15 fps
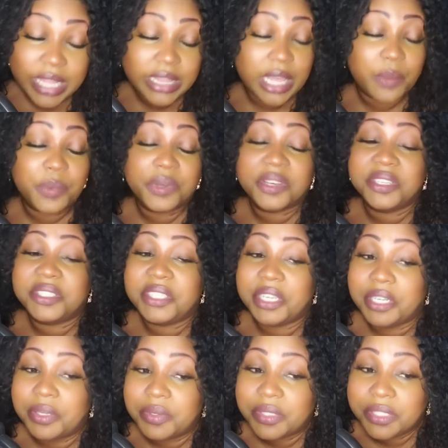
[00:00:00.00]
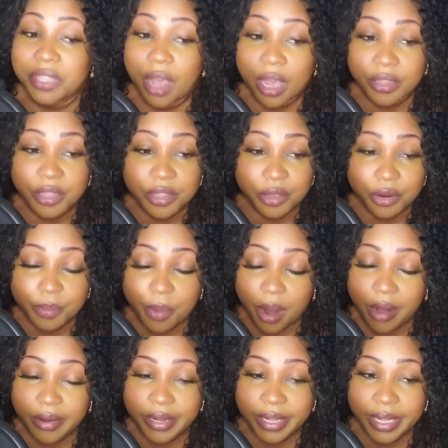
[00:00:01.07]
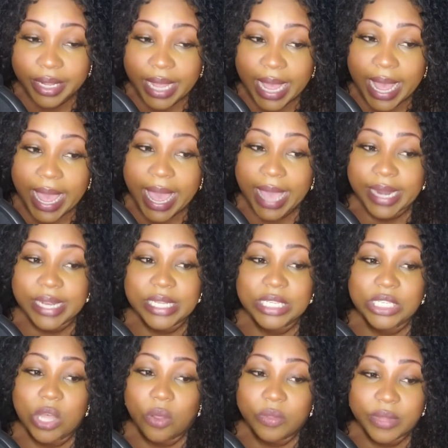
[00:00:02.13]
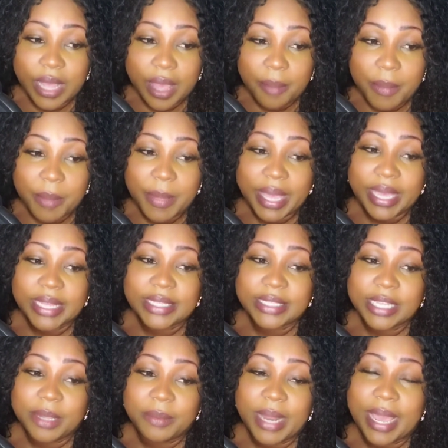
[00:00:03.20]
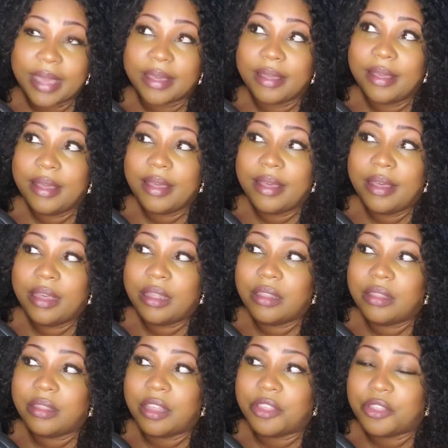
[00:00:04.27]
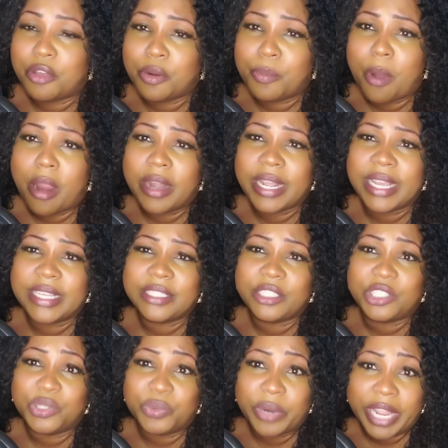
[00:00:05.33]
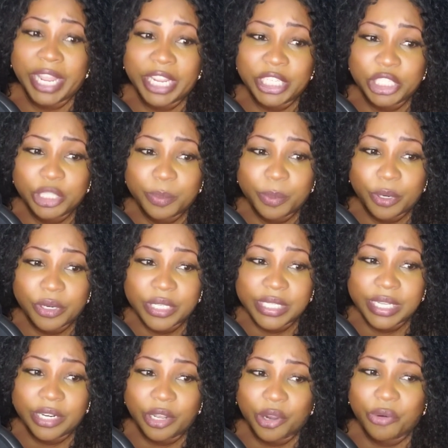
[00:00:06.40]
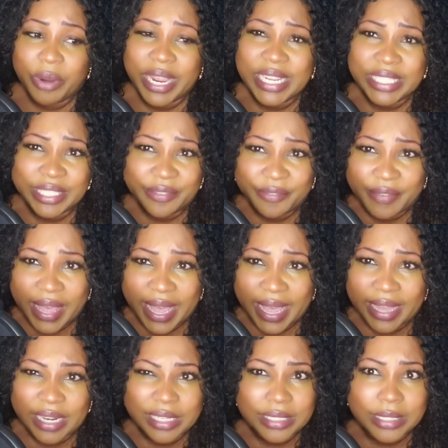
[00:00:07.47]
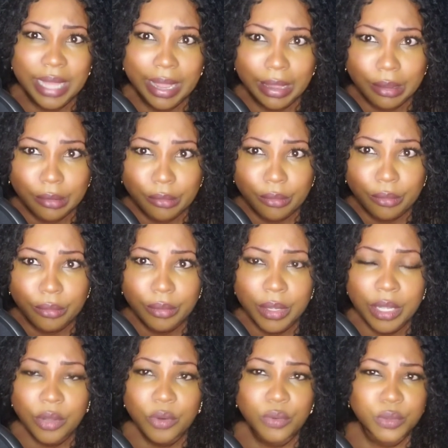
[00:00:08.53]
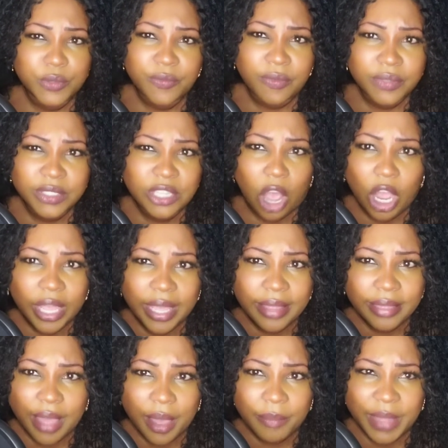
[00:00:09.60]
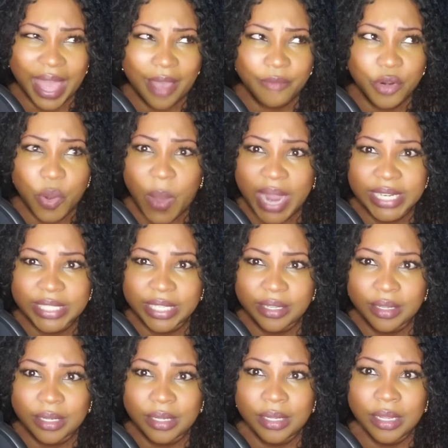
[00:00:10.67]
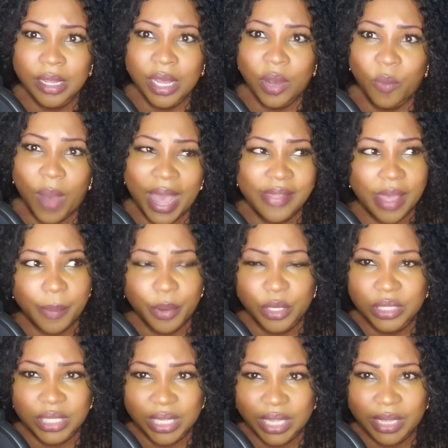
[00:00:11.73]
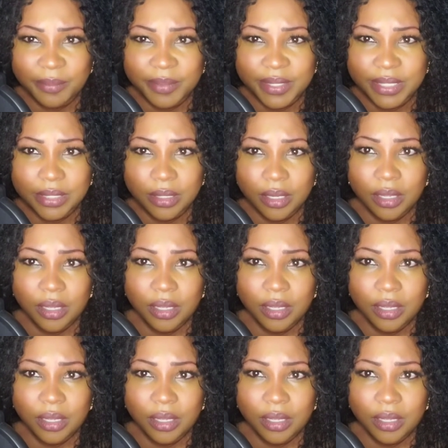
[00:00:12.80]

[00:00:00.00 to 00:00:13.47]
They will continue to dog the third party and insult them and make it seem like the third party is a deranged person, a crazy fan, a psycho who's stalking them. They have no idea why that person keeps